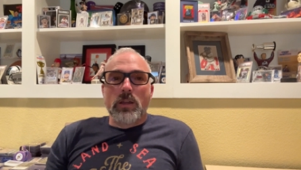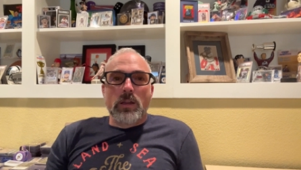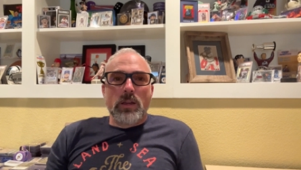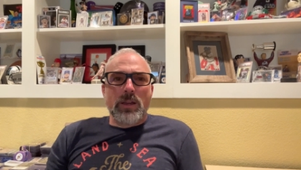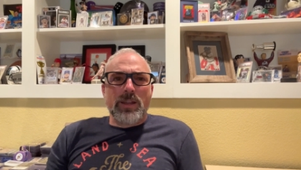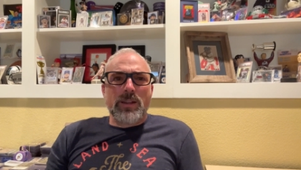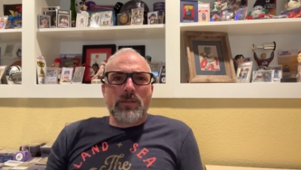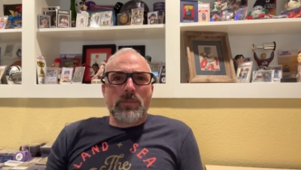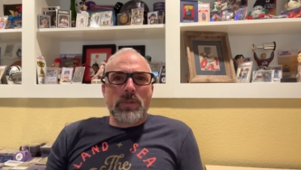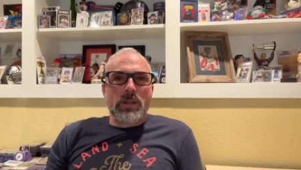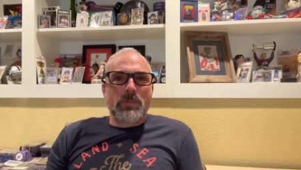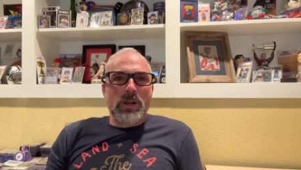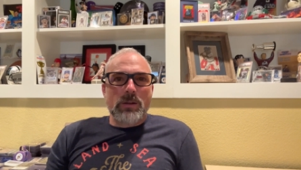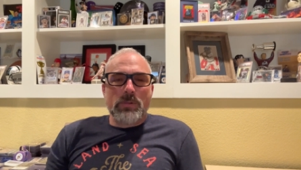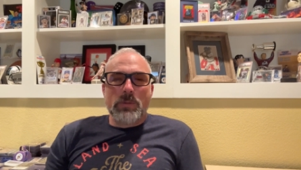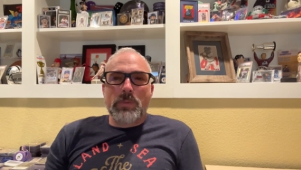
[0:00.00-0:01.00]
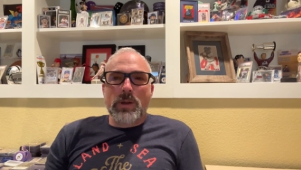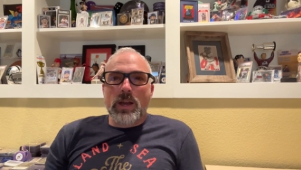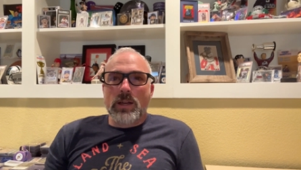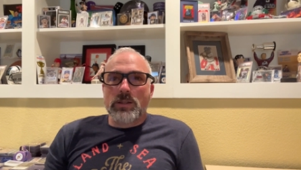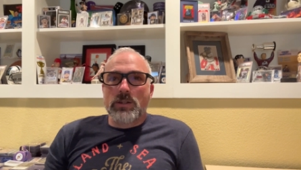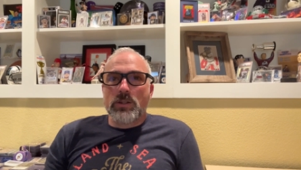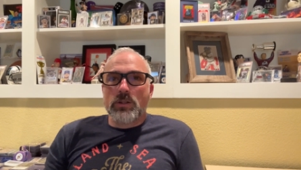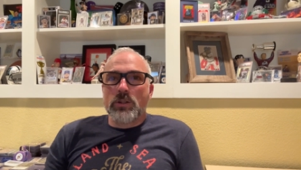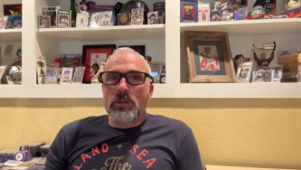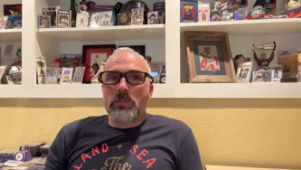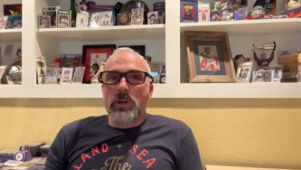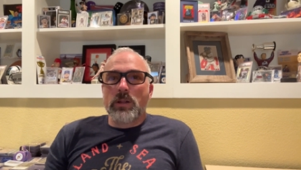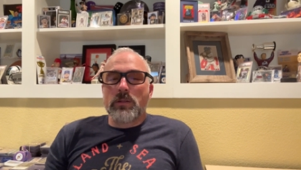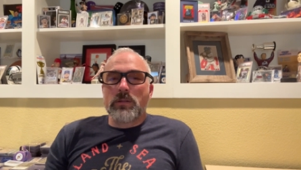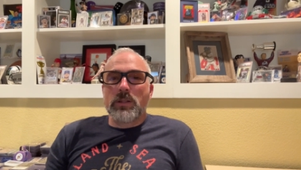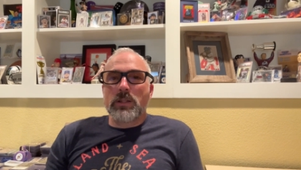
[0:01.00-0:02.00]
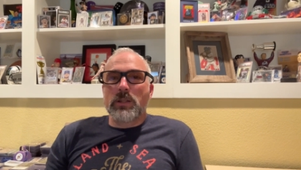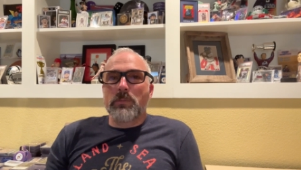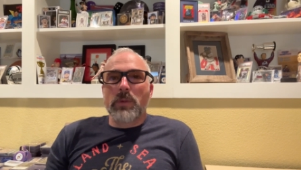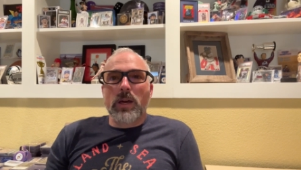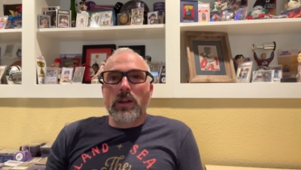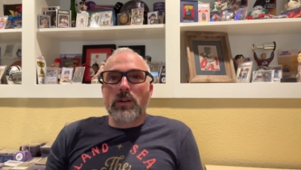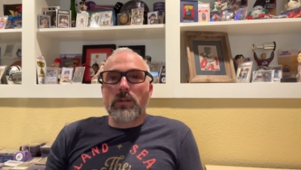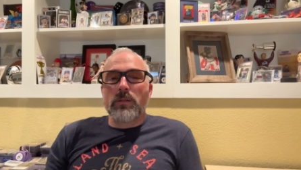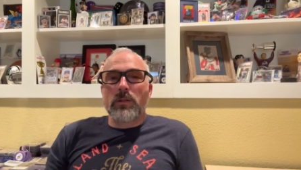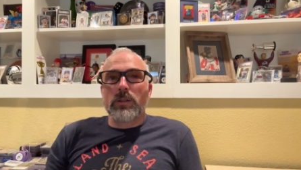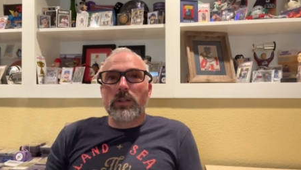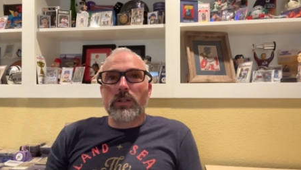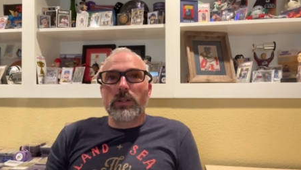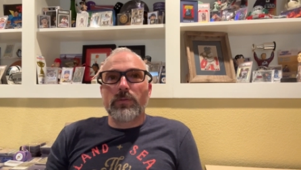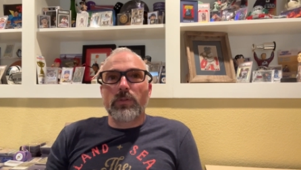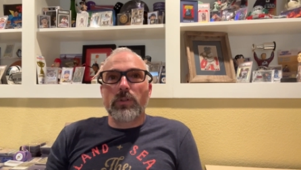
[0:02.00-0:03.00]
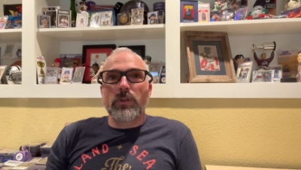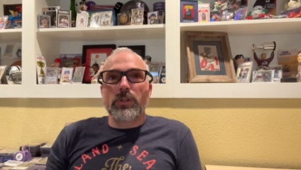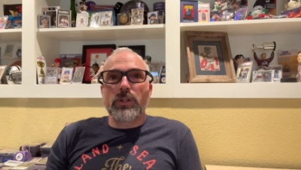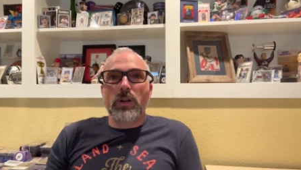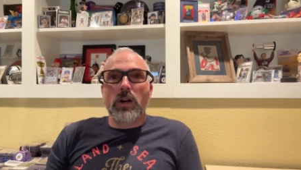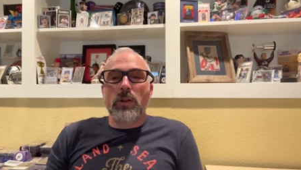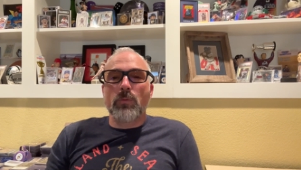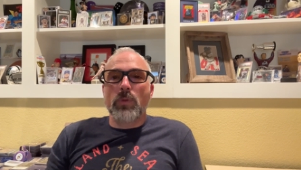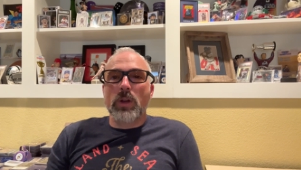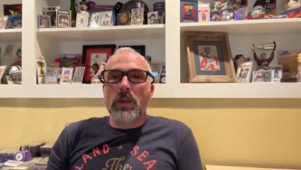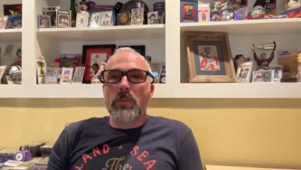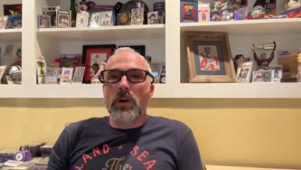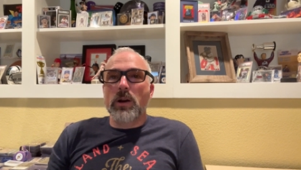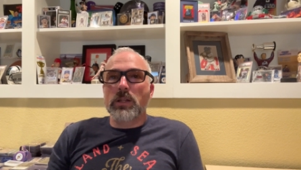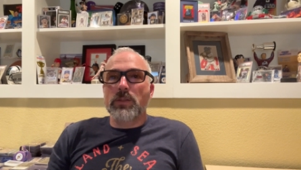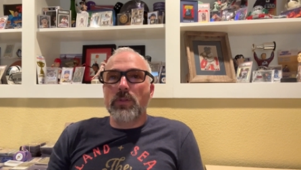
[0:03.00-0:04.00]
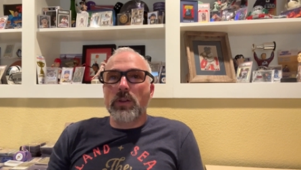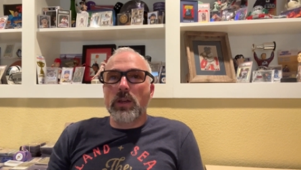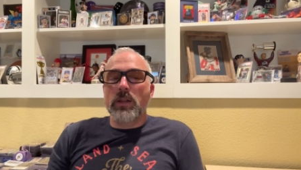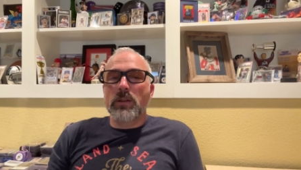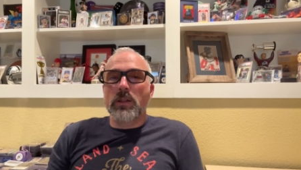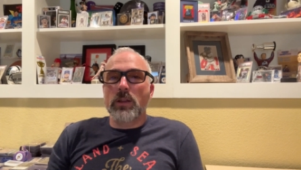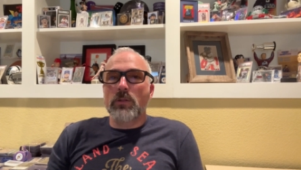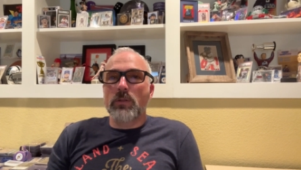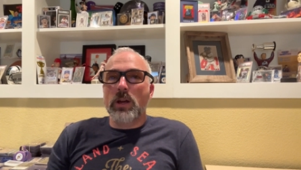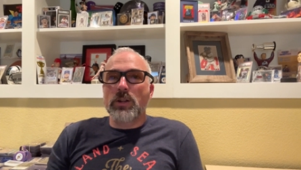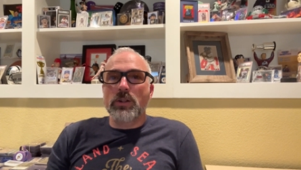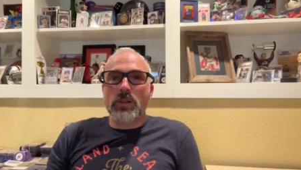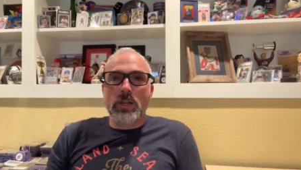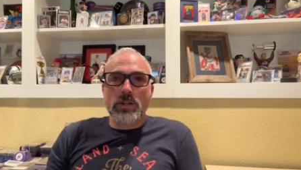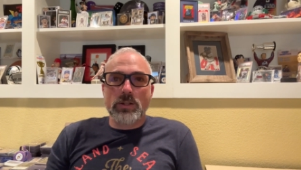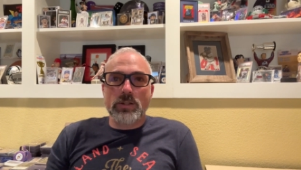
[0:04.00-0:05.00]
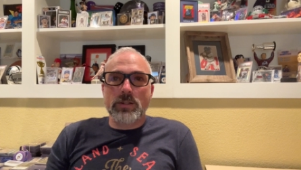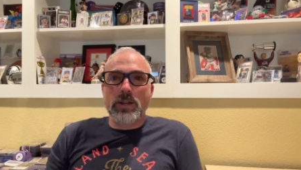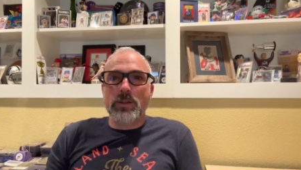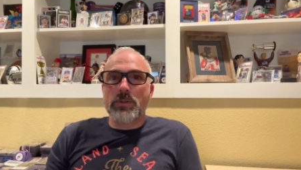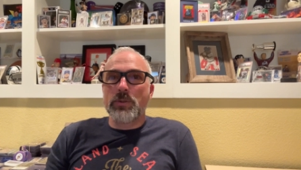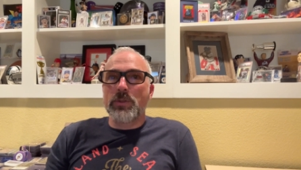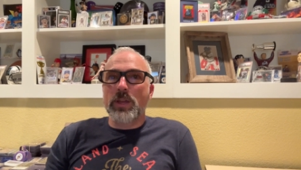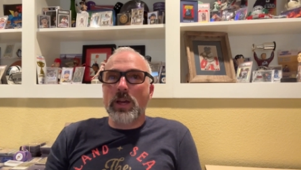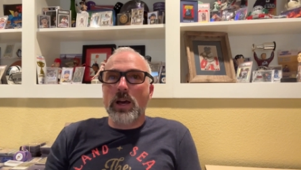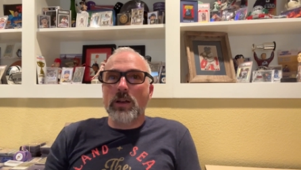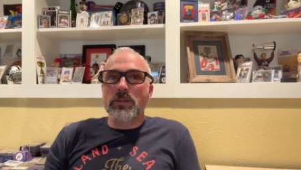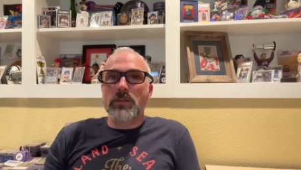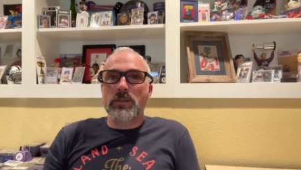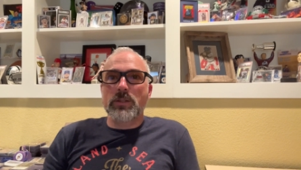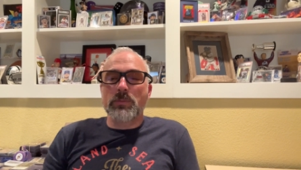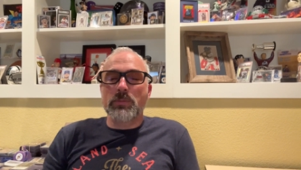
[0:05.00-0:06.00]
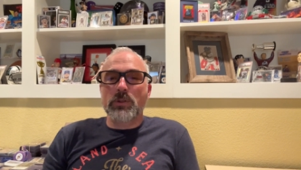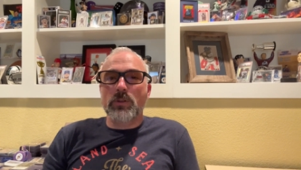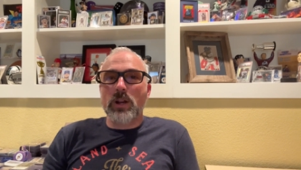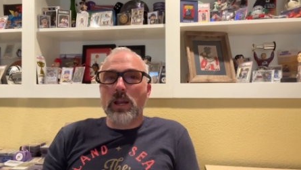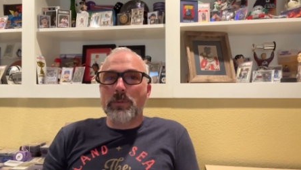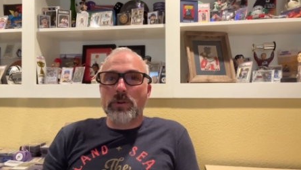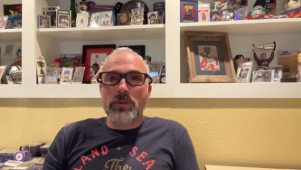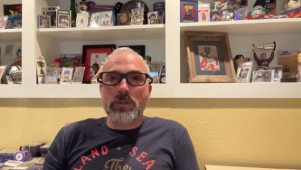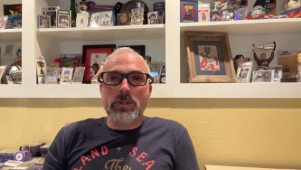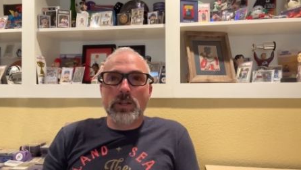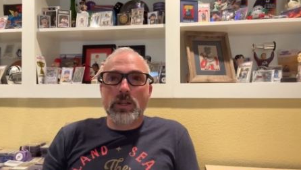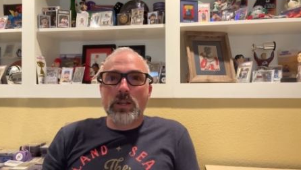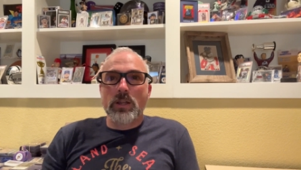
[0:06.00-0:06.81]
and it's probably past due, but doesn't matter. This is for John Waybogs fan. Congratulations on 2,000 subscribers.